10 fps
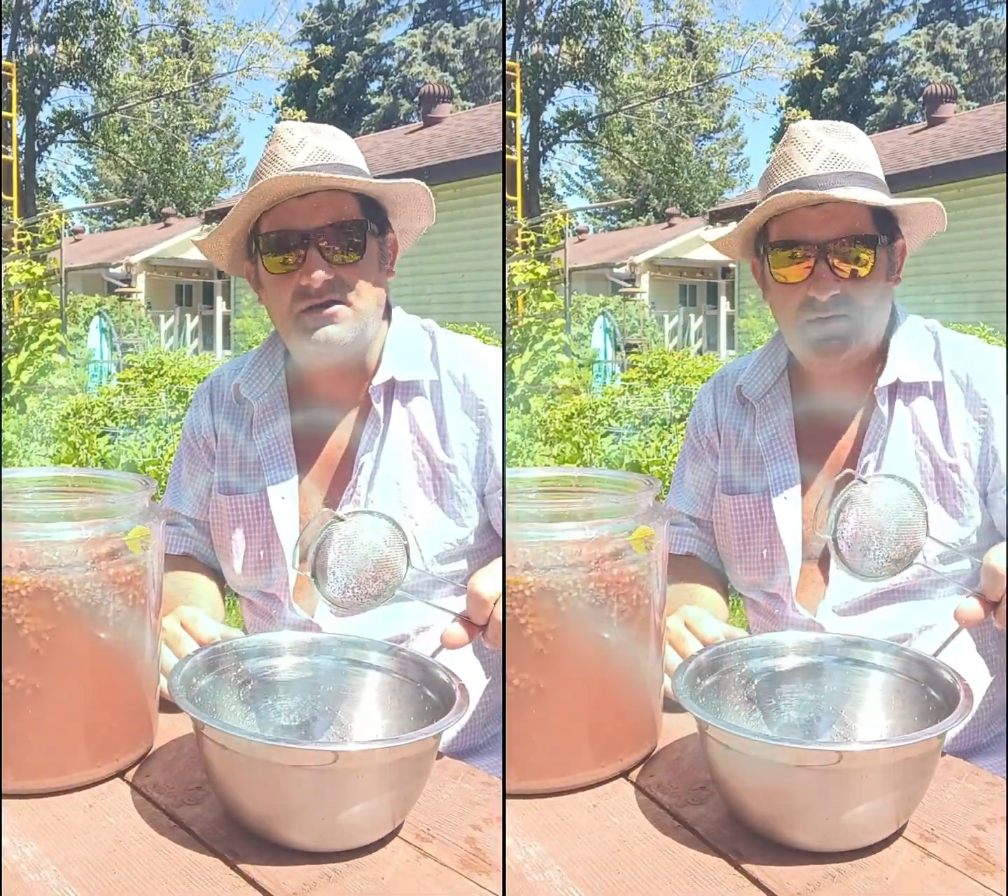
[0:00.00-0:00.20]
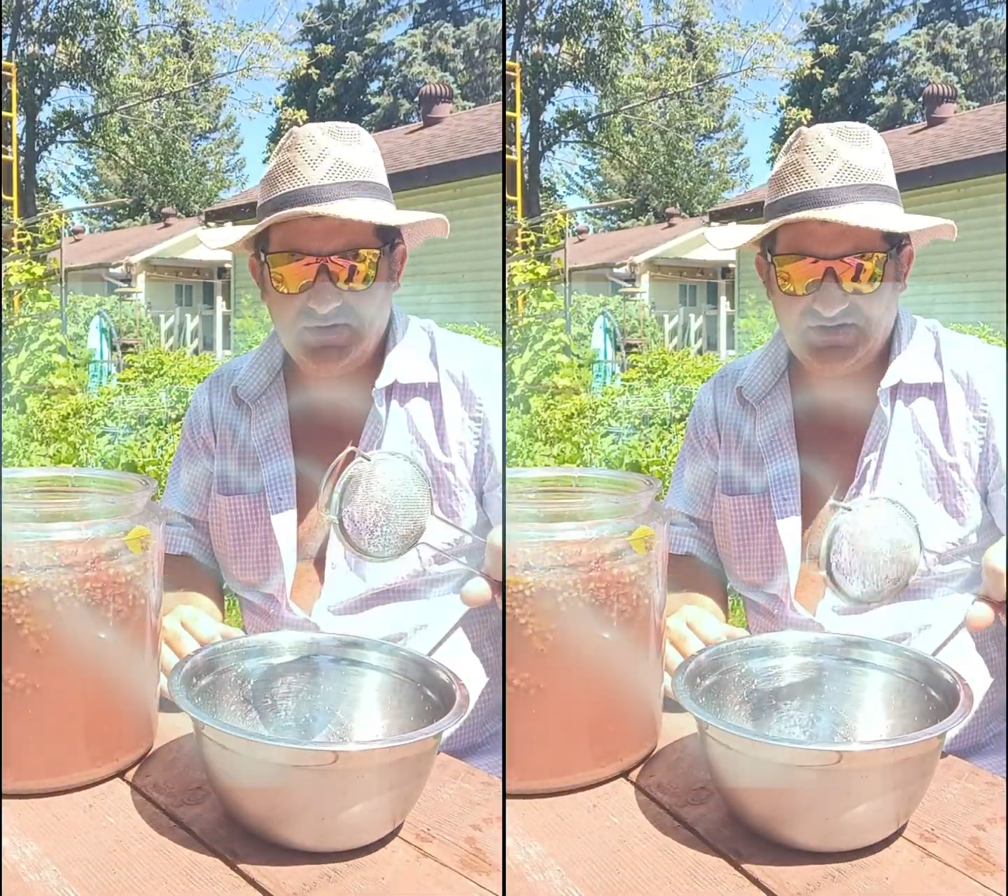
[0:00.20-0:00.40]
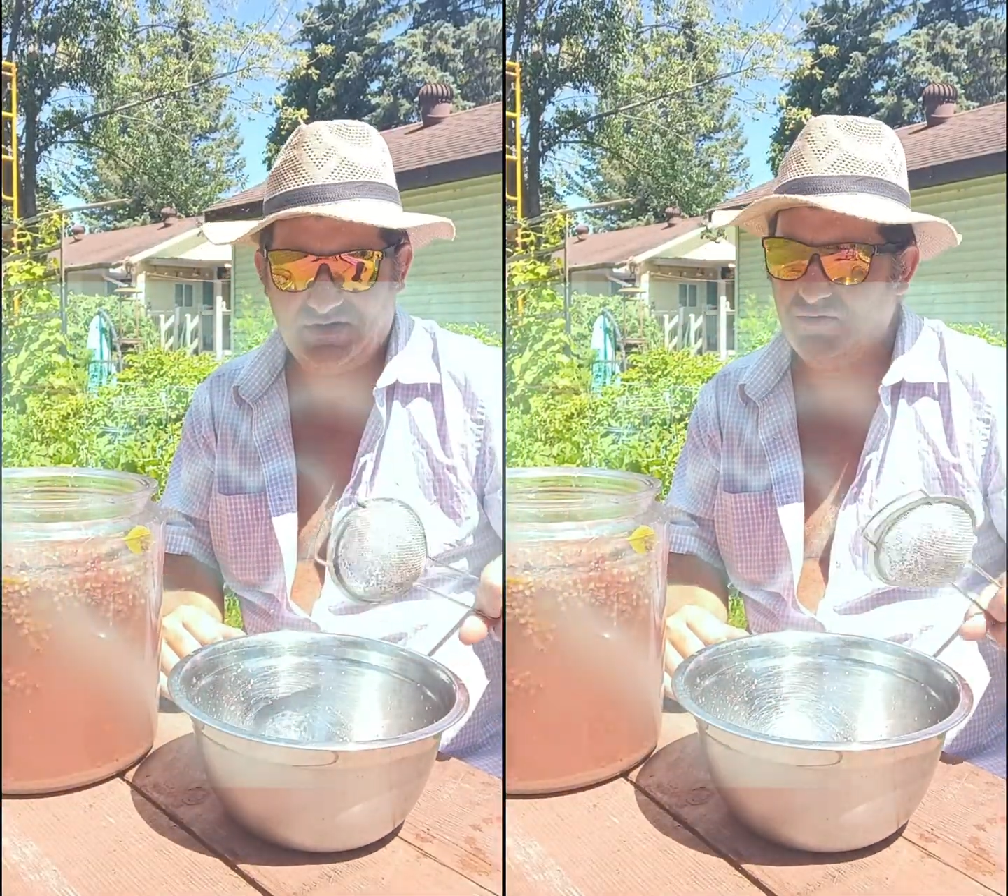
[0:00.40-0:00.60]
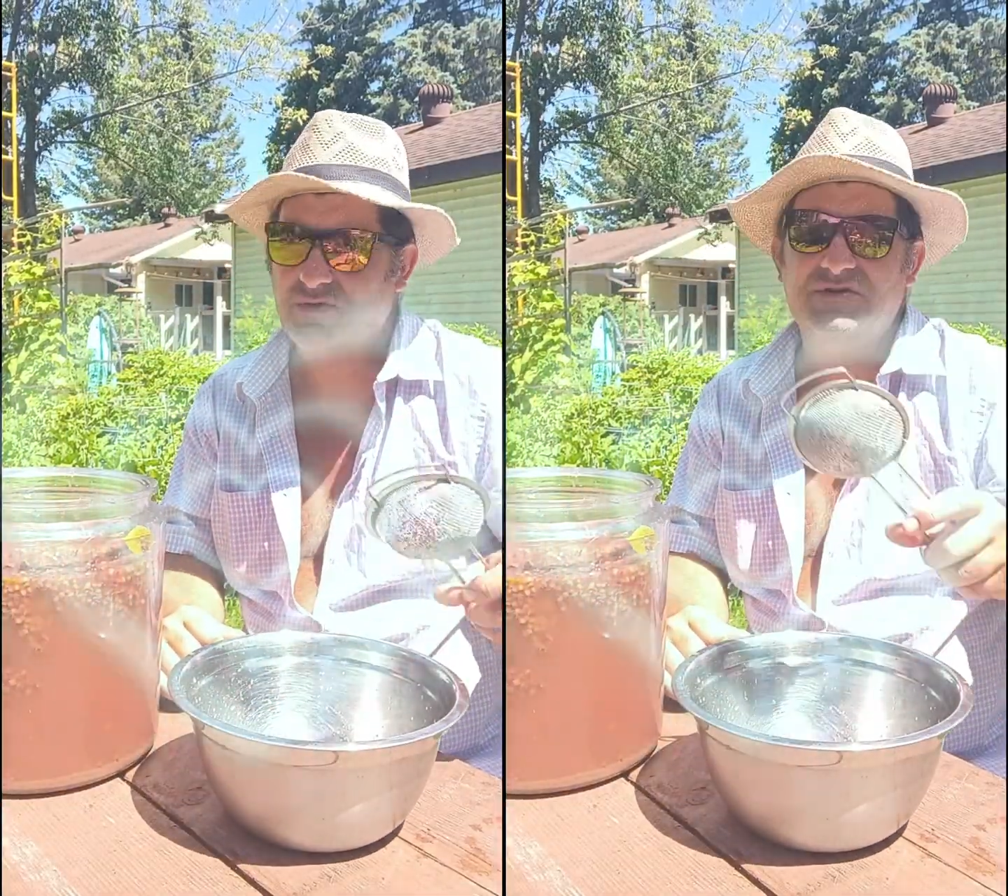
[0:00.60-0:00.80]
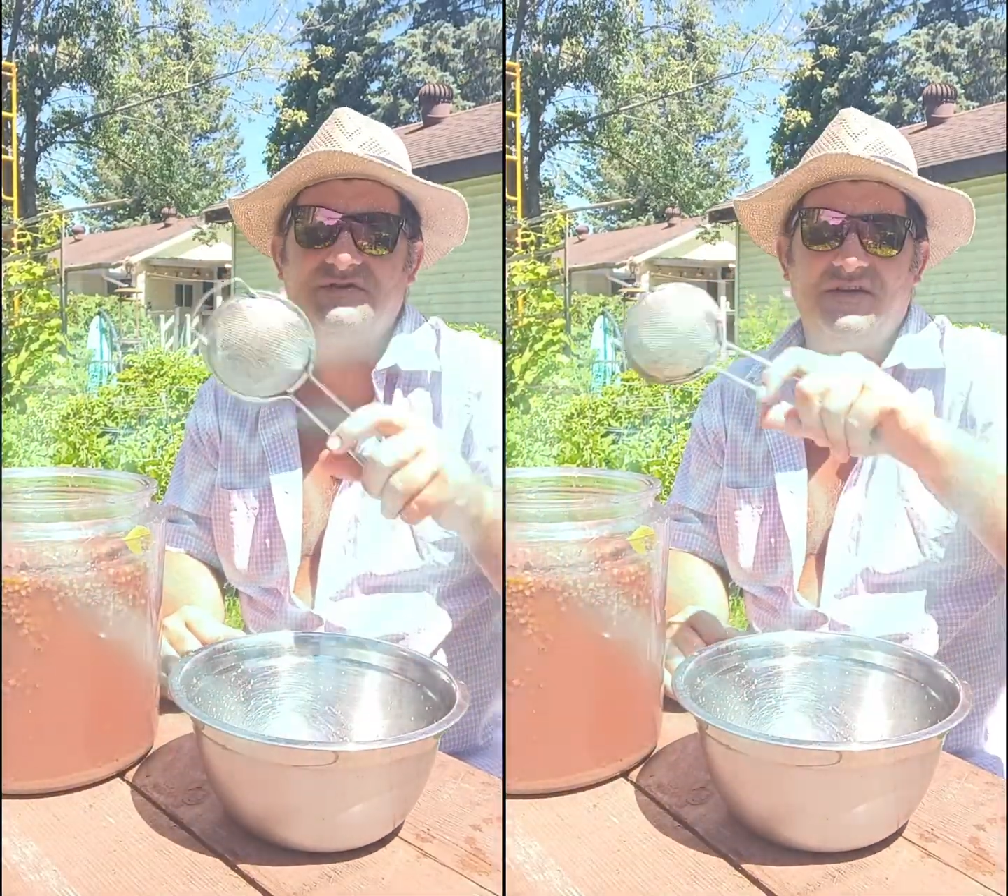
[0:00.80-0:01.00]
and then once it
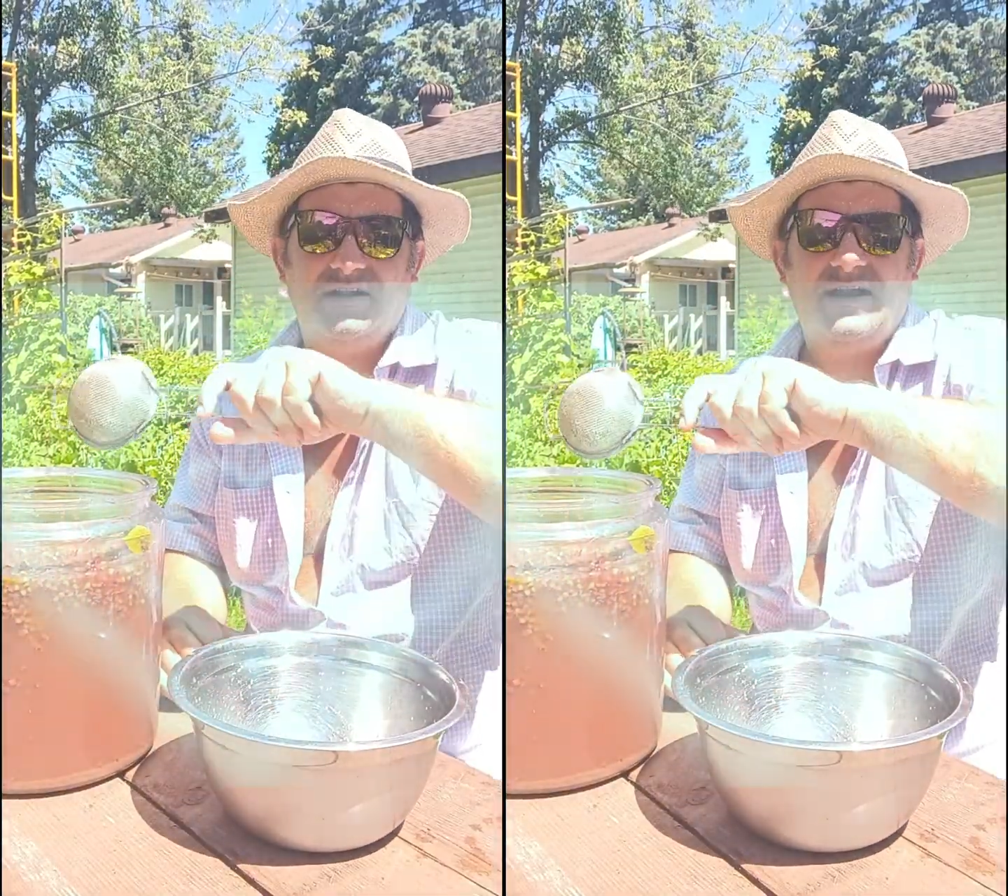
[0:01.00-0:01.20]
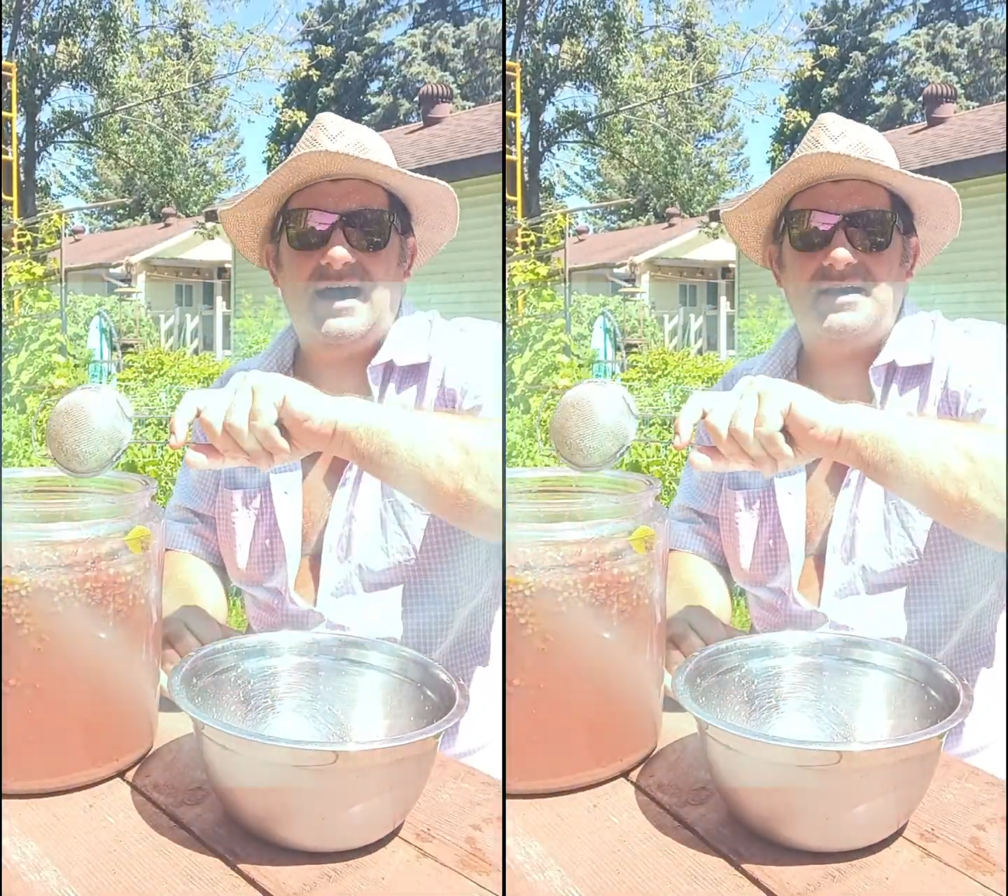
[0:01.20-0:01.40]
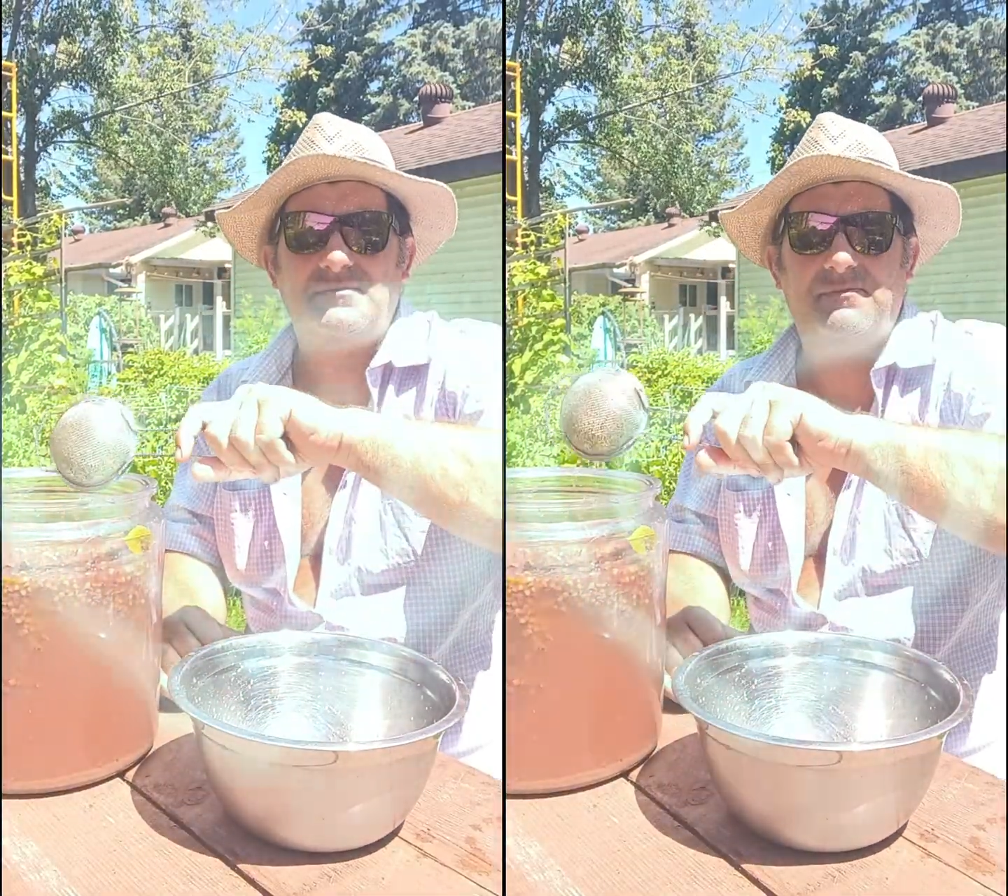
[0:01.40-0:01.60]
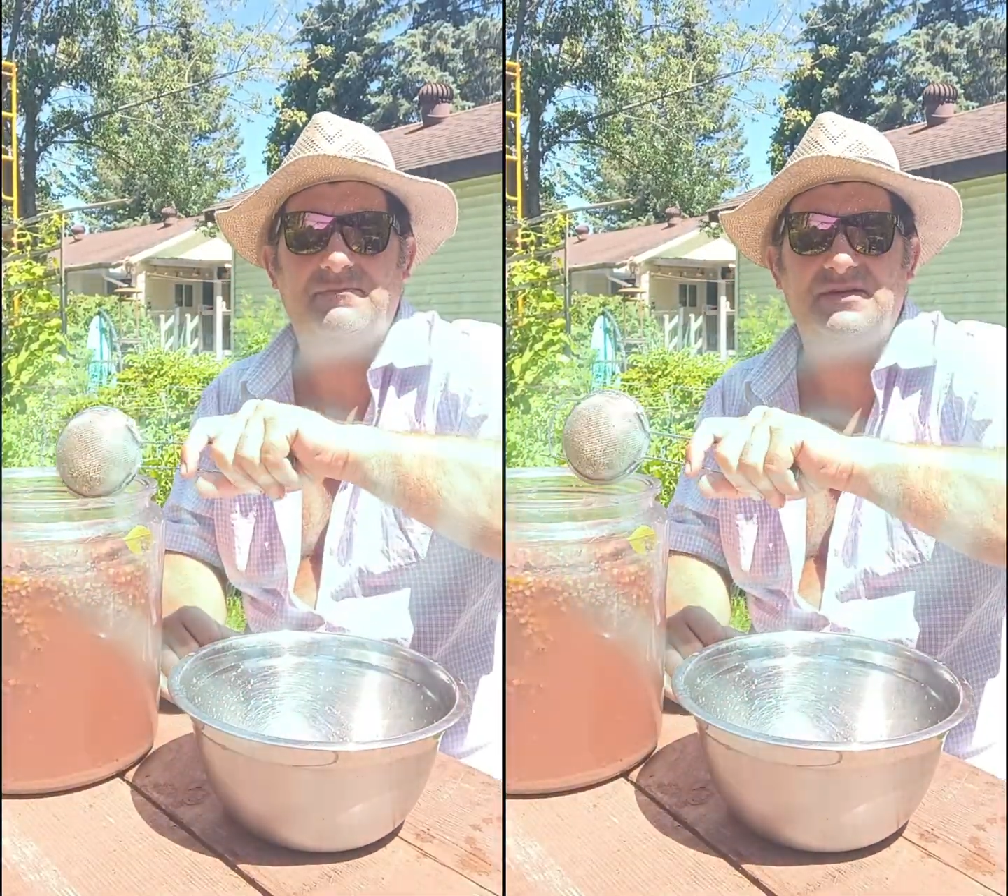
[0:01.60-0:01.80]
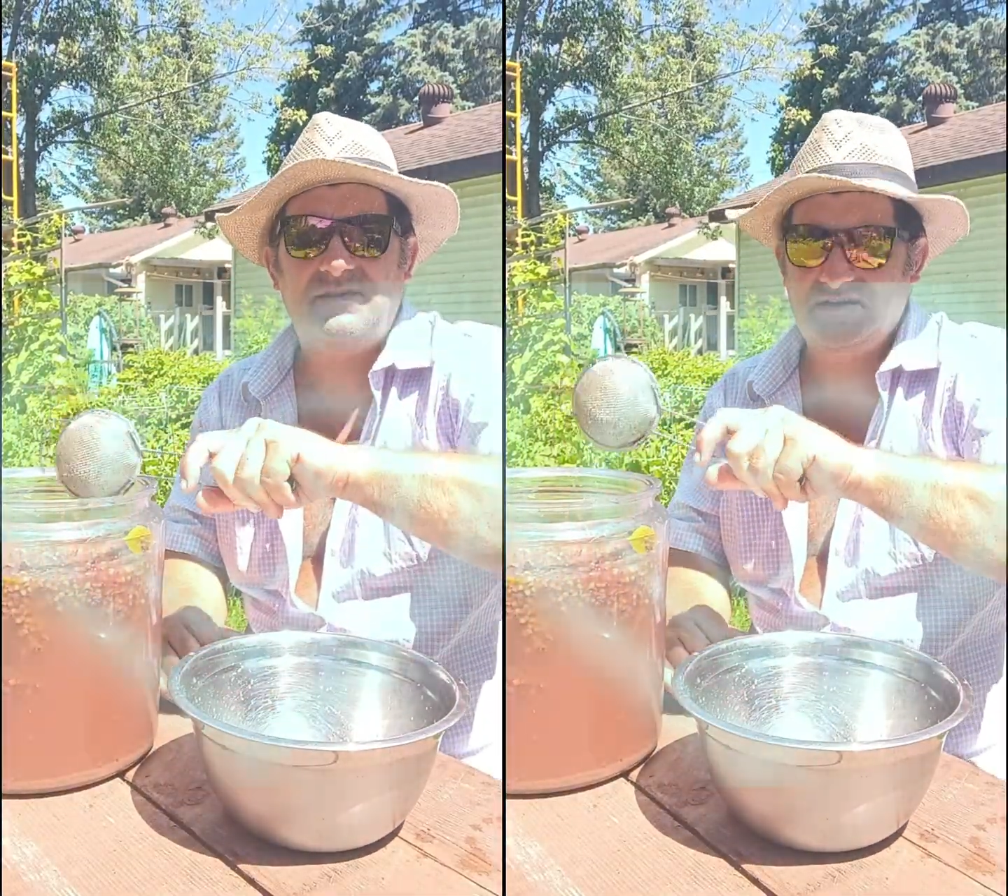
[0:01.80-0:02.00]
cools, then I'll add it
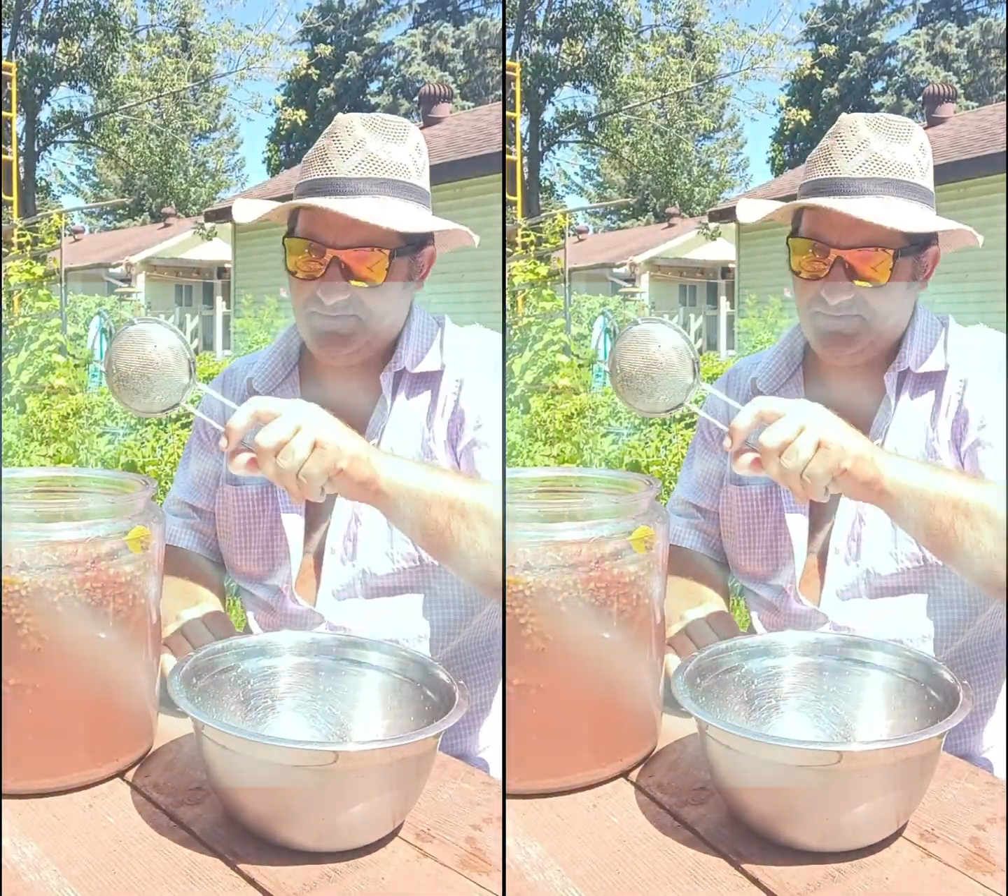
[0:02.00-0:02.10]
to this,